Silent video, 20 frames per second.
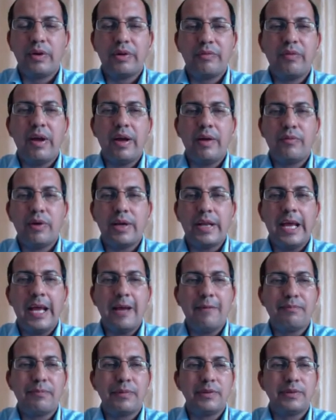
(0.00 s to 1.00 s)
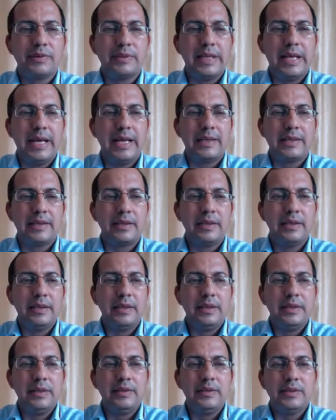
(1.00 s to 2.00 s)
So what happens that
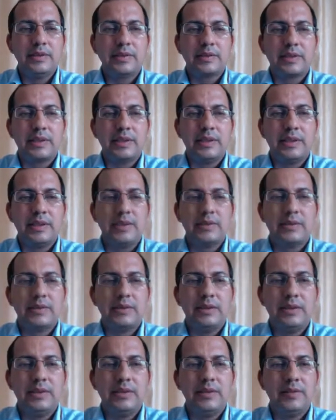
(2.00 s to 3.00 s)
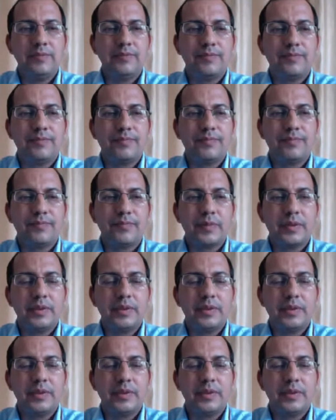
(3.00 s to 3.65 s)
in this case the